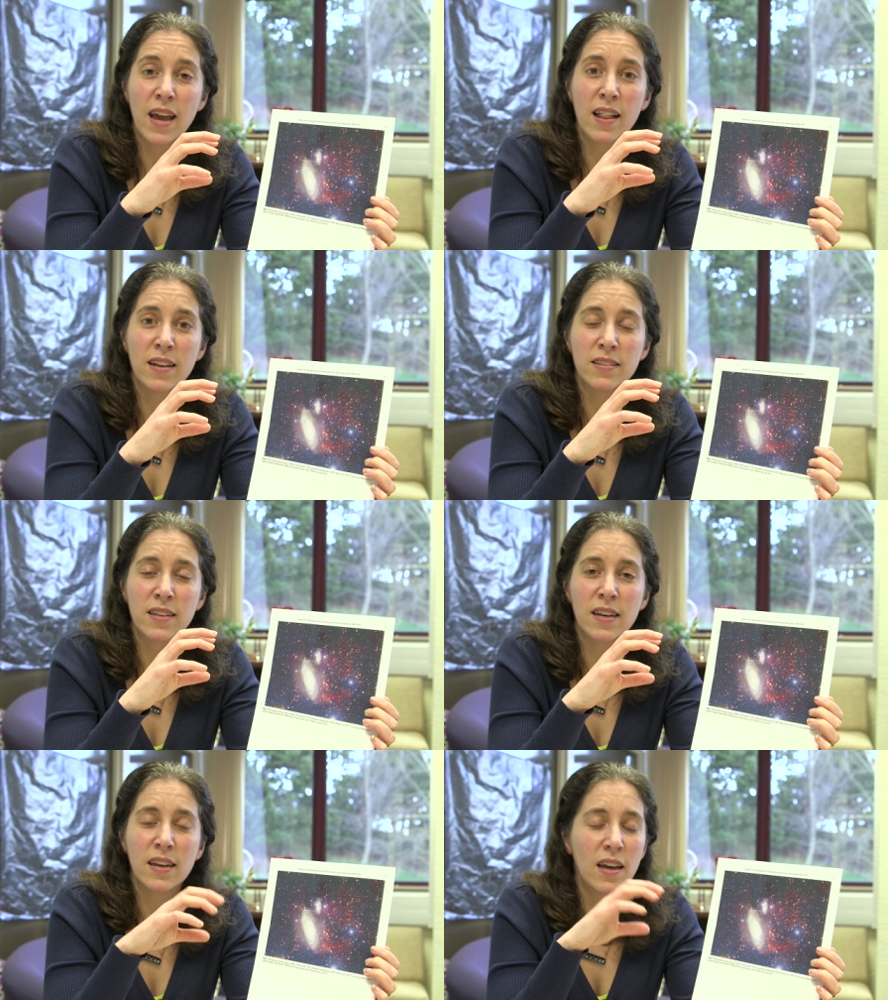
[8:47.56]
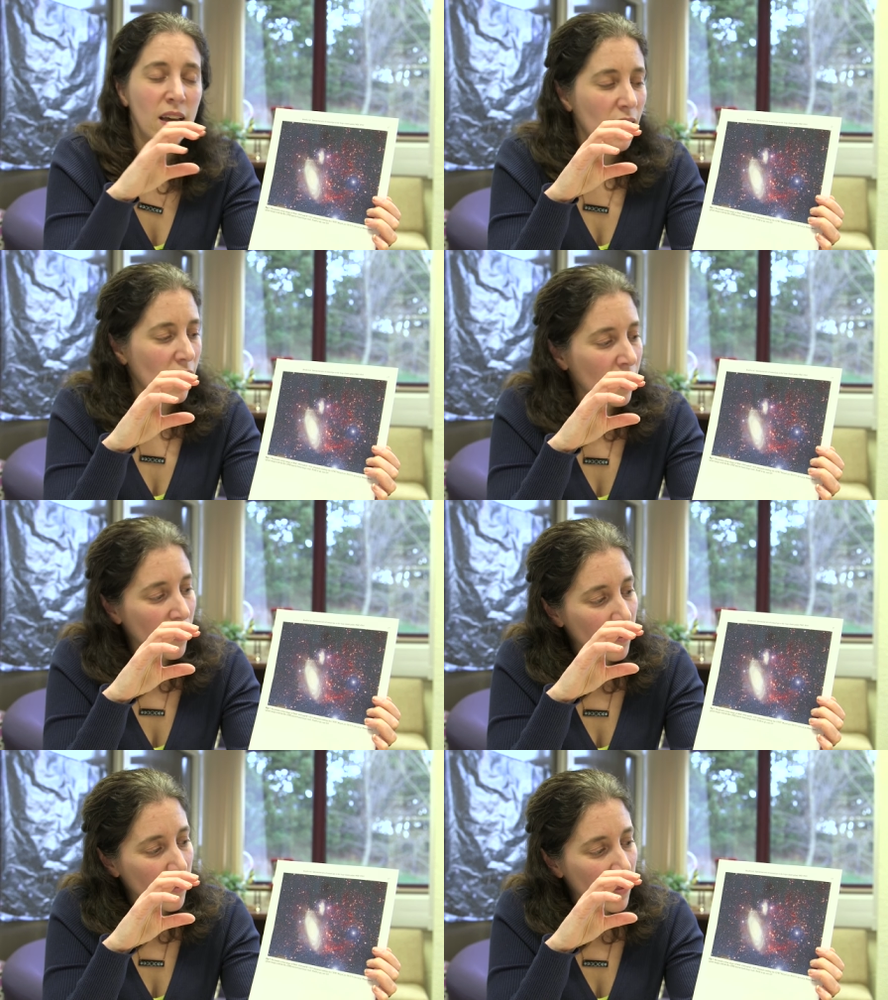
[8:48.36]
galaxy
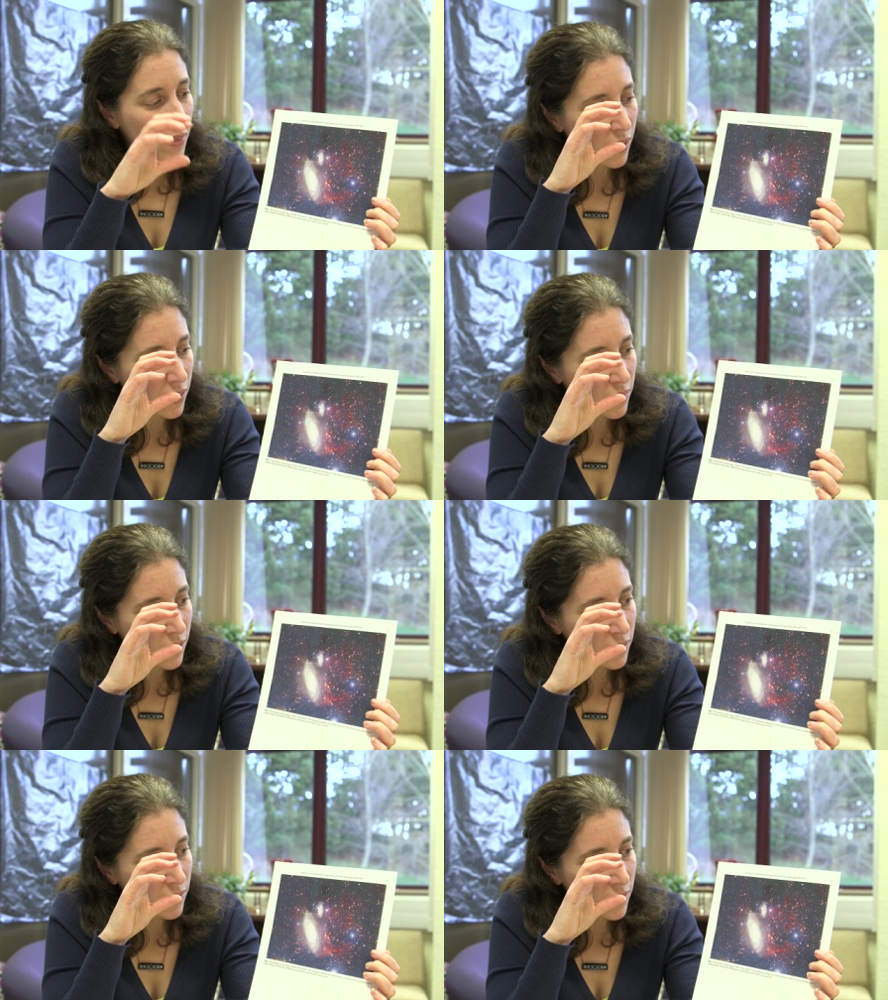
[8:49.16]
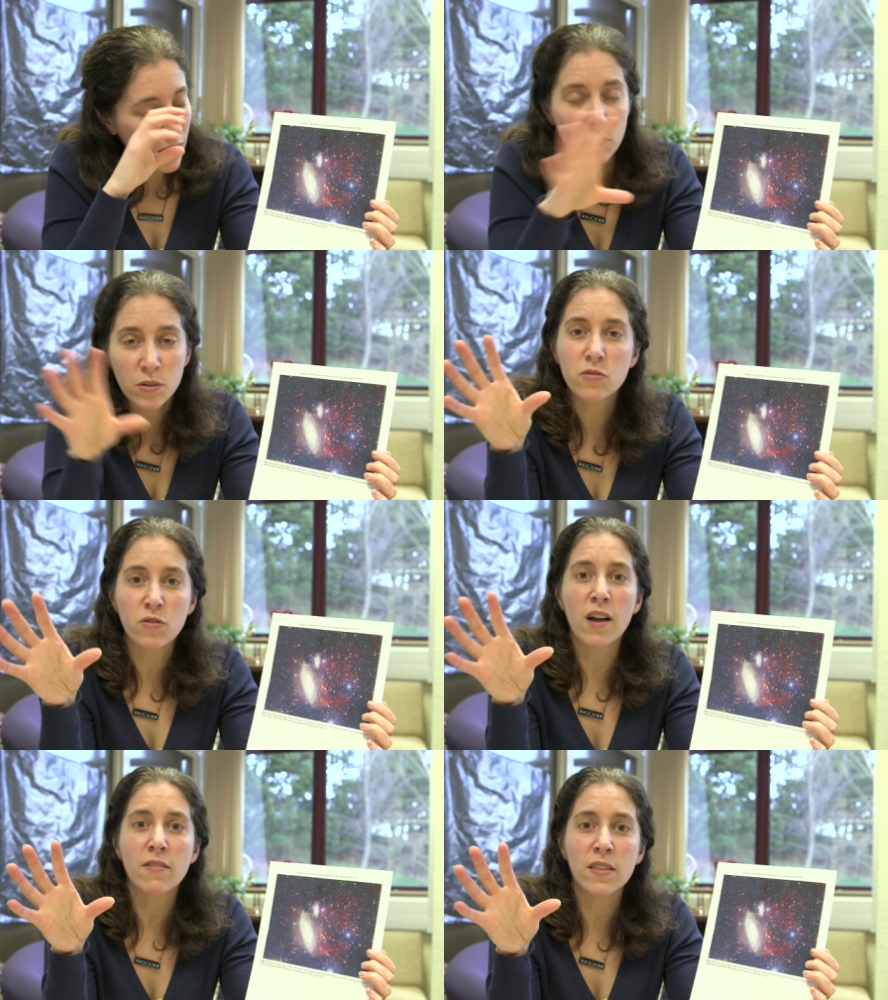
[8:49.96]
um, that that that's what's
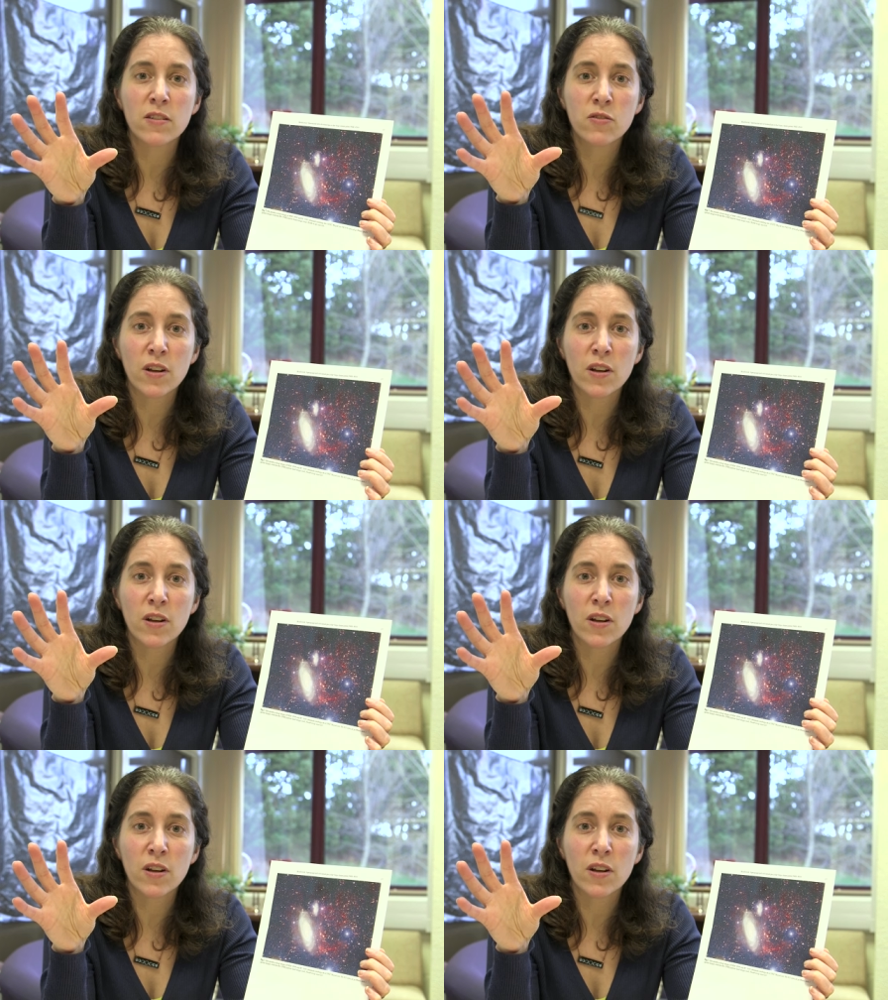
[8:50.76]
driving this